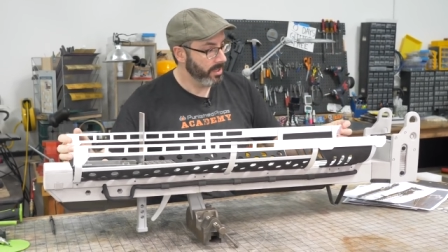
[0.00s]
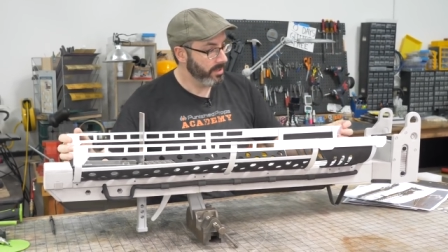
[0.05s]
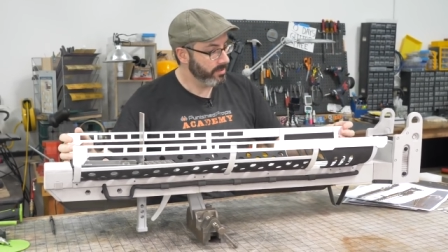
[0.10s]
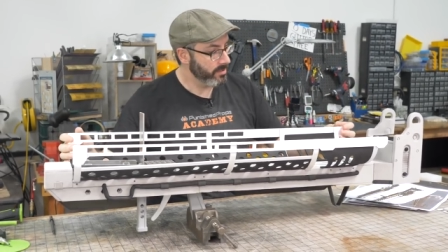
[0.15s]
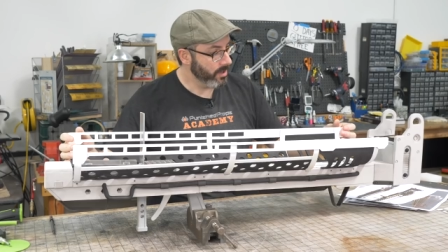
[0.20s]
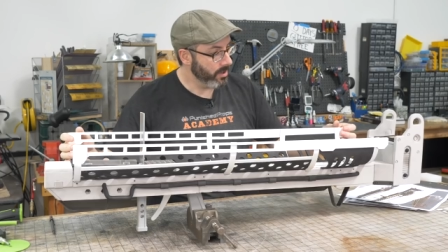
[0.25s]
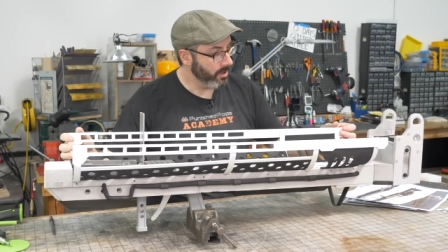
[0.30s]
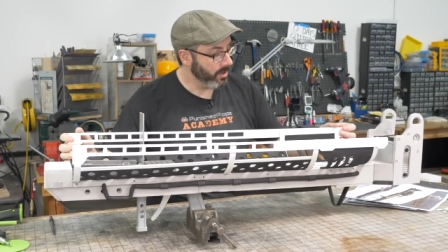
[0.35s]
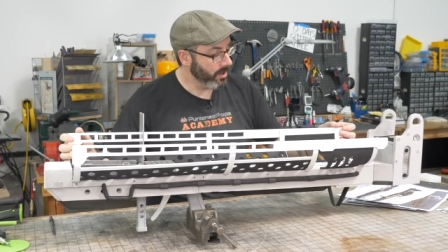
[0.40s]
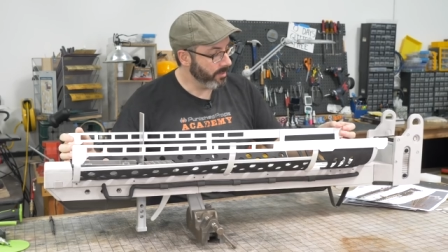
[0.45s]

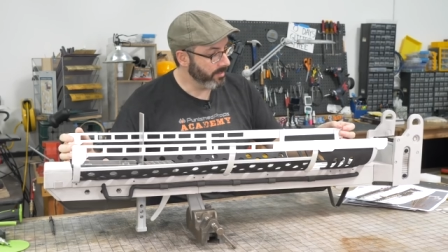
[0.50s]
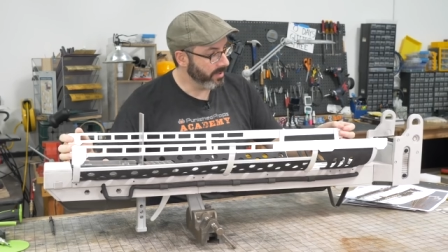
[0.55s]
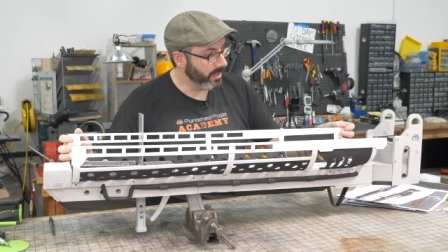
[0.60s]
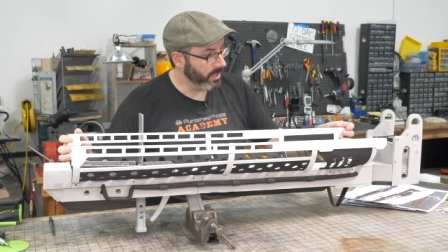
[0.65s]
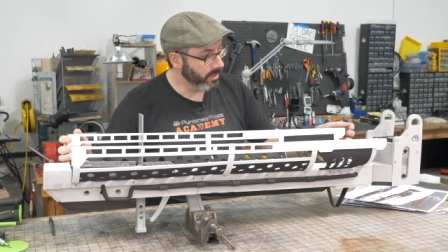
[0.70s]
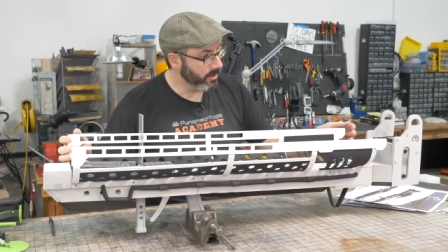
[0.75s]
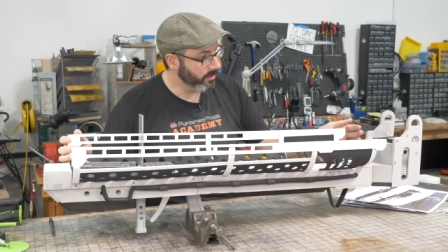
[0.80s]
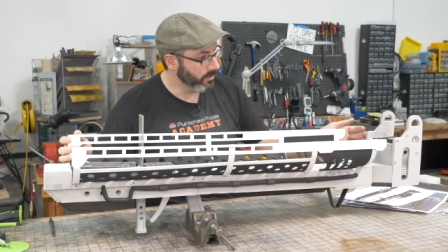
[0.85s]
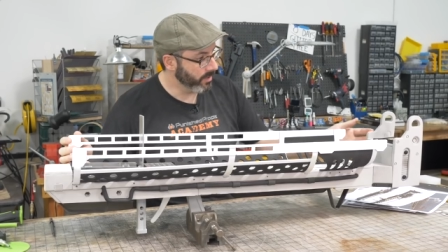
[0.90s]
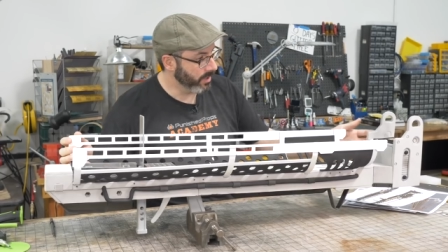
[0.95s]
It's all coming
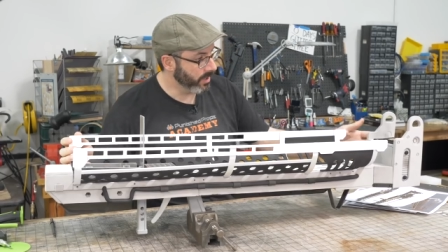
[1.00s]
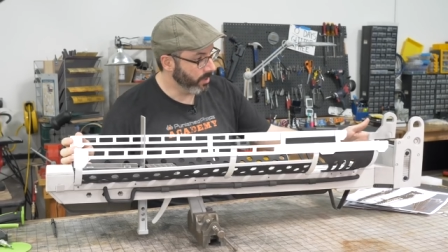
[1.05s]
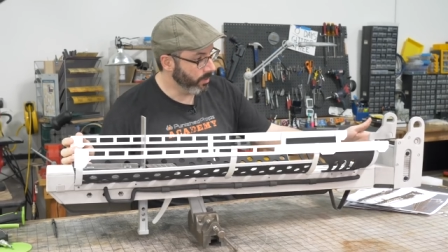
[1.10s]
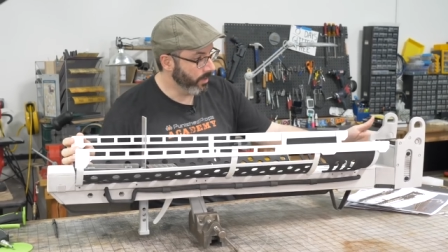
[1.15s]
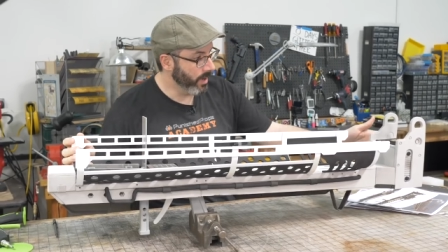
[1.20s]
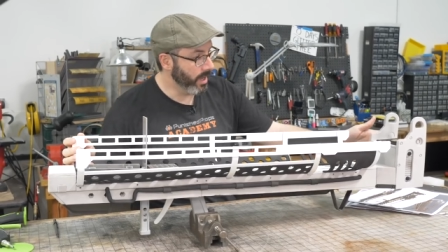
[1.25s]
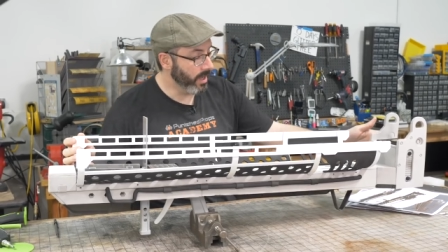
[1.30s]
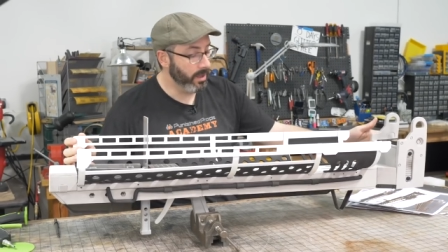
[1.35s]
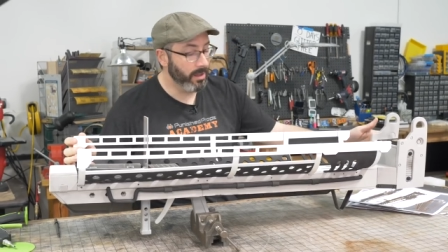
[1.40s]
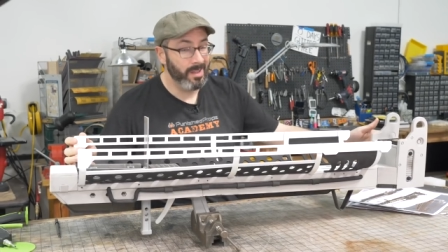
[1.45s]
together really
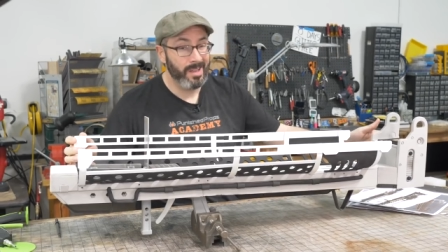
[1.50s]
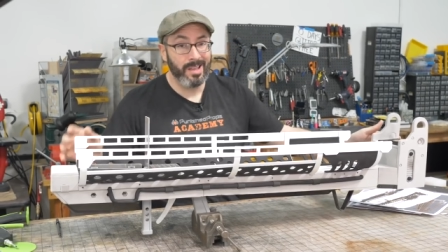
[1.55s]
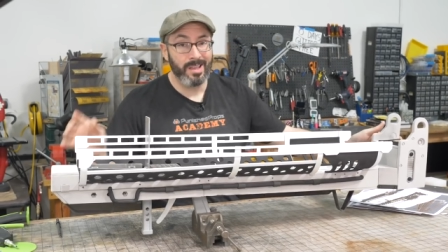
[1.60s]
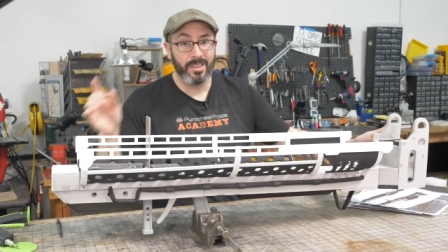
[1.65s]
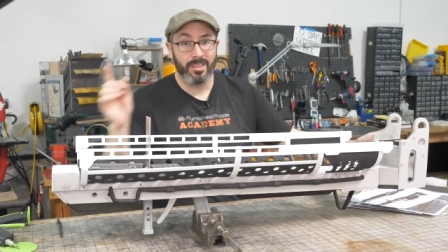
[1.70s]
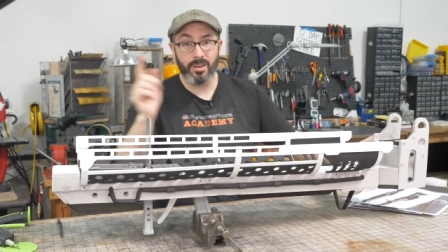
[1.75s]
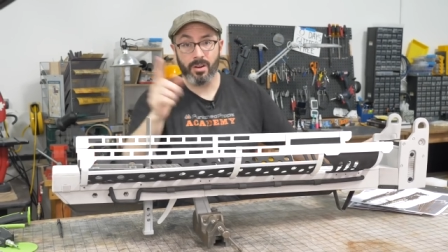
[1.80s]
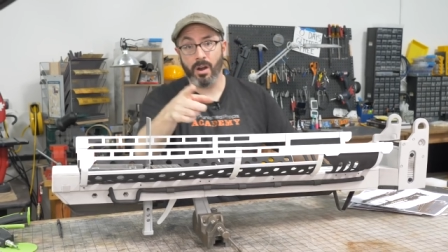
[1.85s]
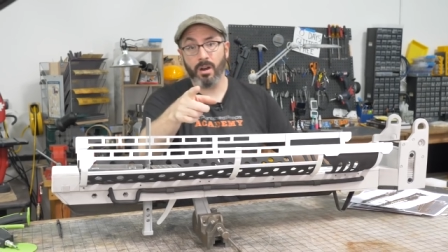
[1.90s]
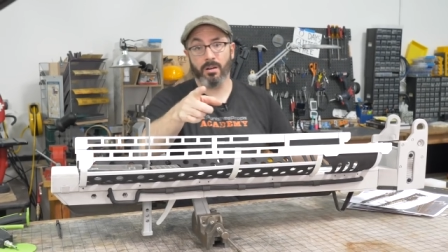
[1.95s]
well.
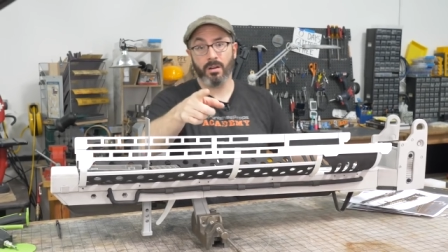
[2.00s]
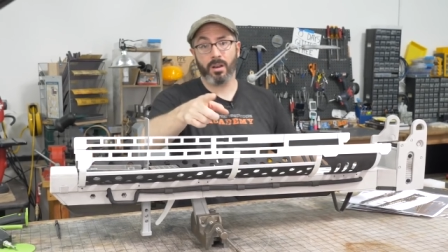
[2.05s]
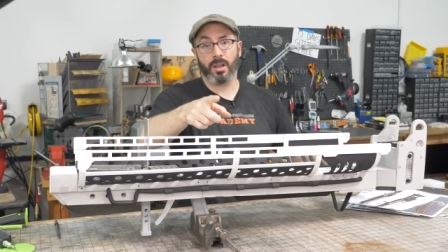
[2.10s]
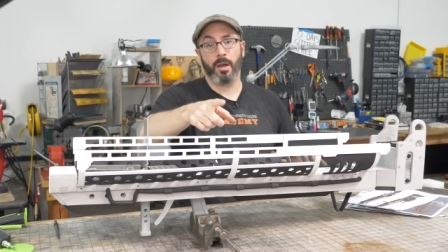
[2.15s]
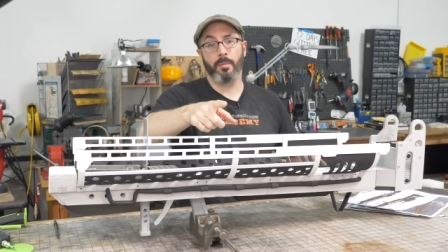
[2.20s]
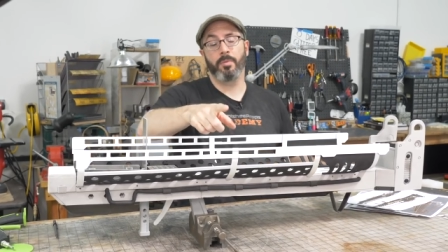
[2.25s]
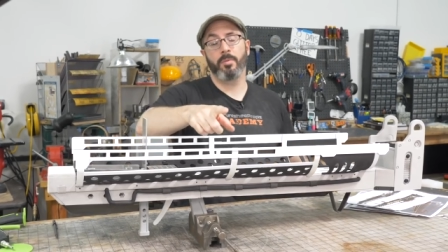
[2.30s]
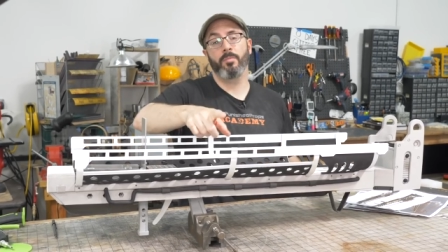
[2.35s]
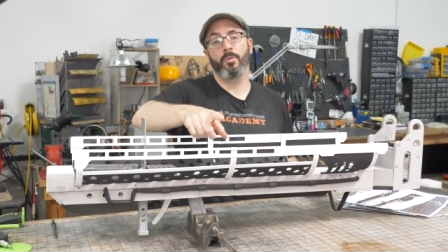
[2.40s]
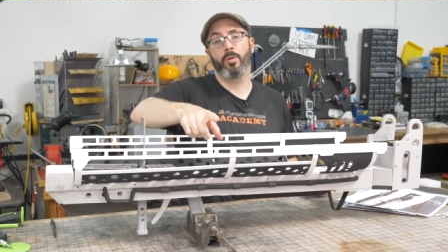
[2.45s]
There are a couple